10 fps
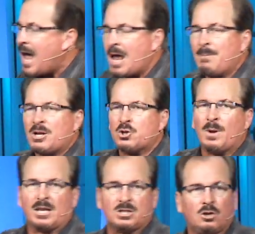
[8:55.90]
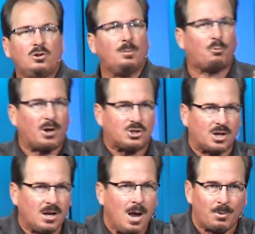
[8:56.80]
and make sure we can still do the
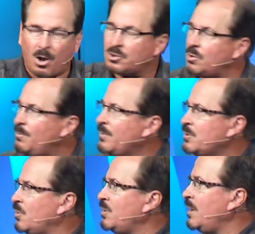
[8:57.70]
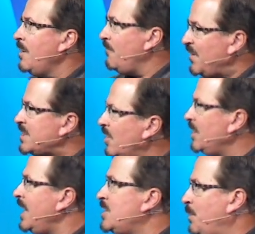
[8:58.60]
preaching, but also do the physical
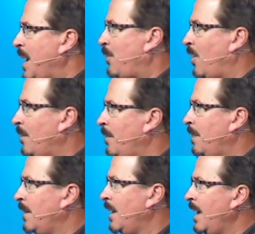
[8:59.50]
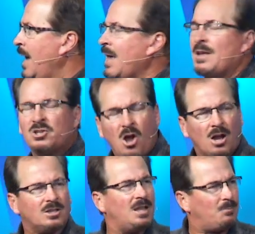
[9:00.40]
needs of people. And they
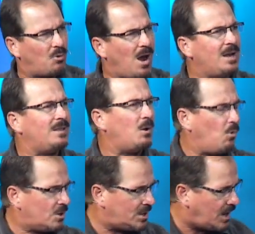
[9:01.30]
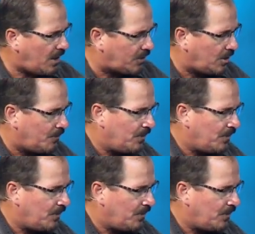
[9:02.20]
talked and they prayed and they worked together,